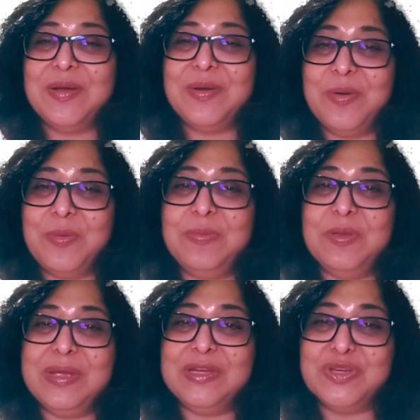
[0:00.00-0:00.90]
Hope
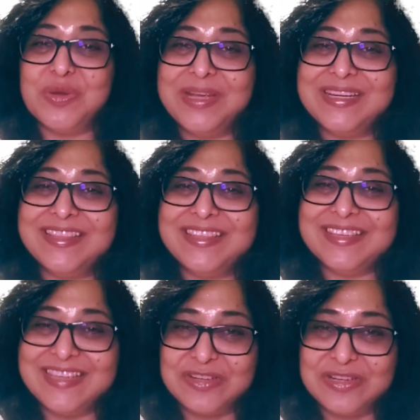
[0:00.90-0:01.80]
you enjoyed the
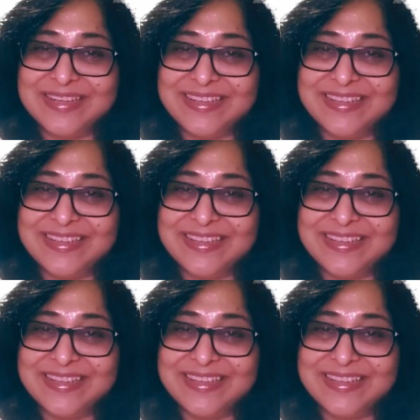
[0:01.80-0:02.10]
session.